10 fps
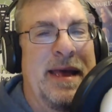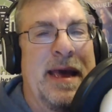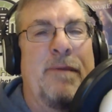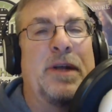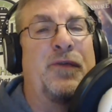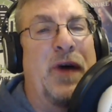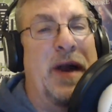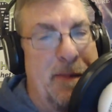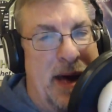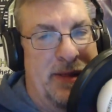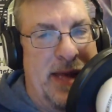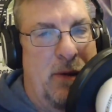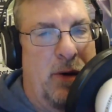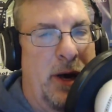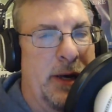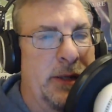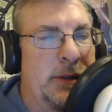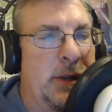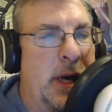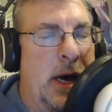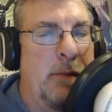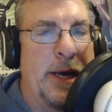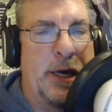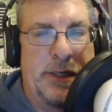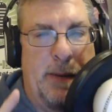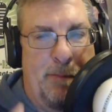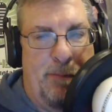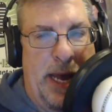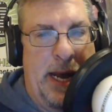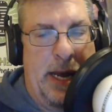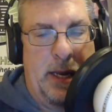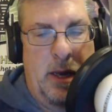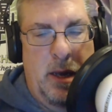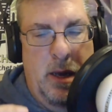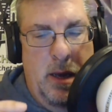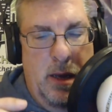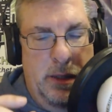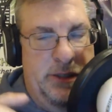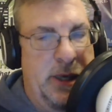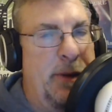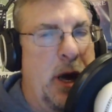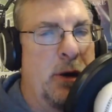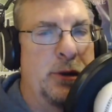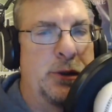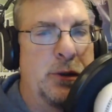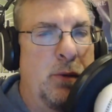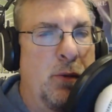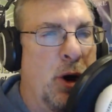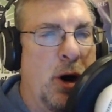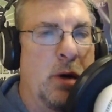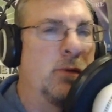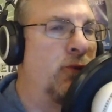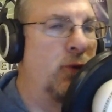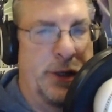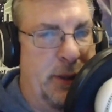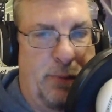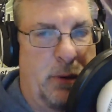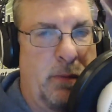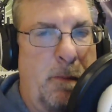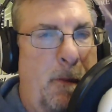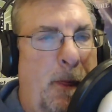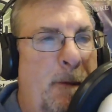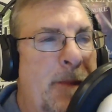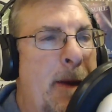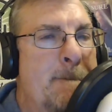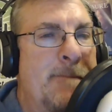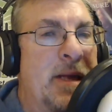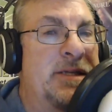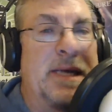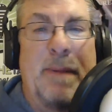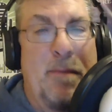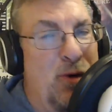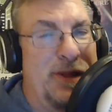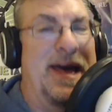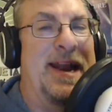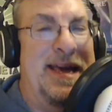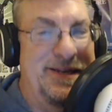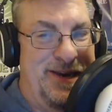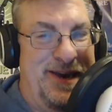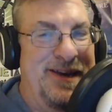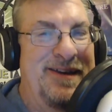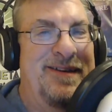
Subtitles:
what's funny about that was, like you said about planning, some of those were really simple. Some of them weren't that easy.